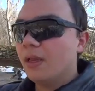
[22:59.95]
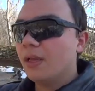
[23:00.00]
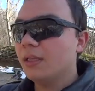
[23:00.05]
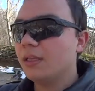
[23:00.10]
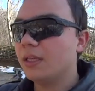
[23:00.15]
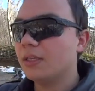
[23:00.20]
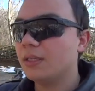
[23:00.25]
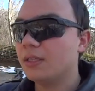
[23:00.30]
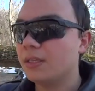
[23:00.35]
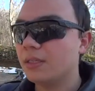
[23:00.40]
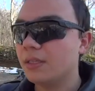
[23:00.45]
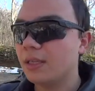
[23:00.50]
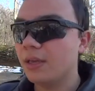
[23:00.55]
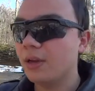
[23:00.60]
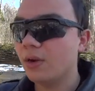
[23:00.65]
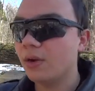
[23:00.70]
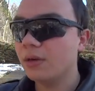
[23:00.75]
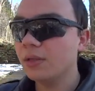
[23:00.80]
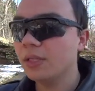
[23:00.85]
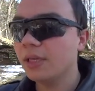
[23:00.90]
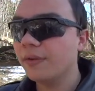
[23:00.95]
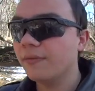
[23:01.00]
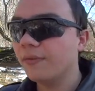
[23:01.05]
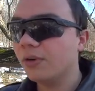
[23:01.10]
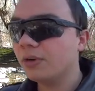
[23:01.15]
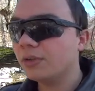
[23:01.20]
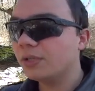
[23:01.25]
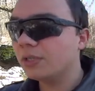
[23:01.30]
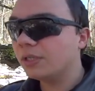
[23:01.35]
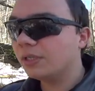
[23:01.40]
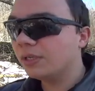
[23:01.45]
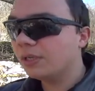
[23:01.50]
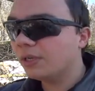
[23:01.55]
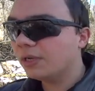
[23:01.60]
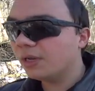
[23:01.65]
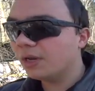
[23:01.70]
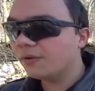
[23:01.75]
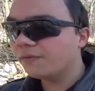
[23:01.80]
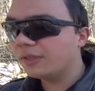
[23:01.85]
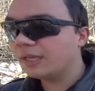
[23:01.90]
This is the early version
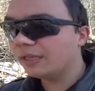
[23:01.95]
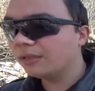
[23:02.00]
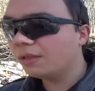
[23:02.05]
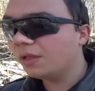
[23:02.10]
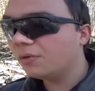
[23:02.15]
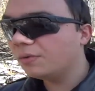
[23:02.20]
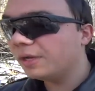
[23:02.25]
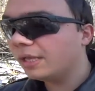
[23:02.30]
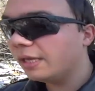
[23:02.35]
of the Lone